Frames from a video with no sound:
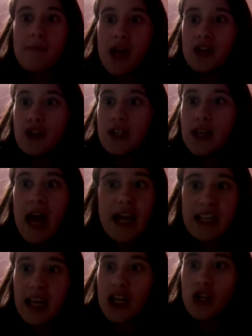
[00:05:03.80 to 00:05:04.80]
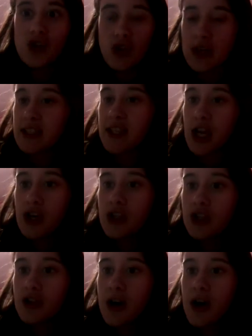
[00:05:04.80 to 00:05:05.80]
mention any kind of drinks that I
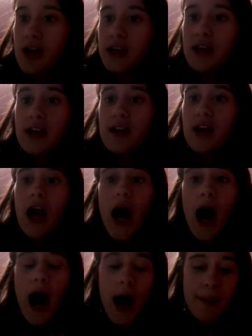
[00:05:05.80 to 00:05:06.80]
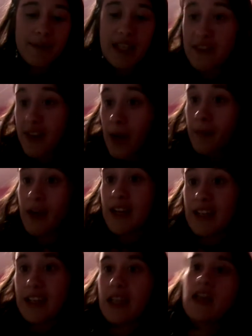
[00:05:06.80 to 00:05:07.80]
should try, I'm saving up
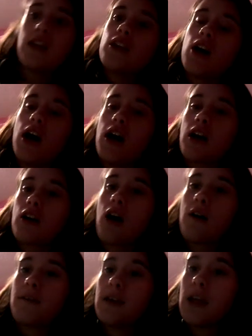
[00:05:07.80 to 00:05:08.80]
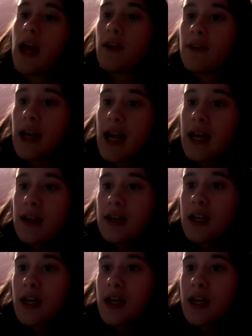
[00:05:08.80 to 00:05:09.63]
money to get uh, coffee every day.